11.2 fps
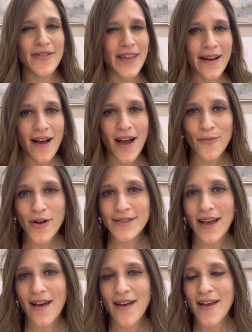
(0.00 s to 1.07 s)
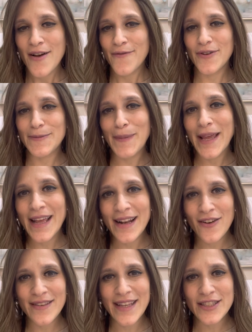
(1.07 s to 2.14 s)
than Chaim Walder for
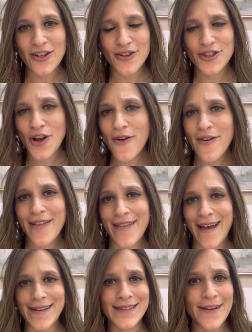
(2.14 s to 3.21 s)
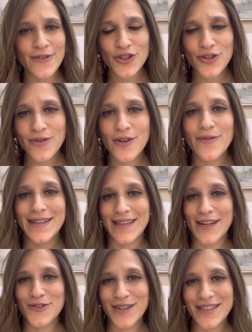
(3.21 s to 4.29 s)
speaking this lashon hara that isn't even true,
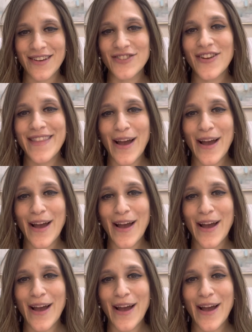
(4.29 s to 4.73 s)
etc., etc.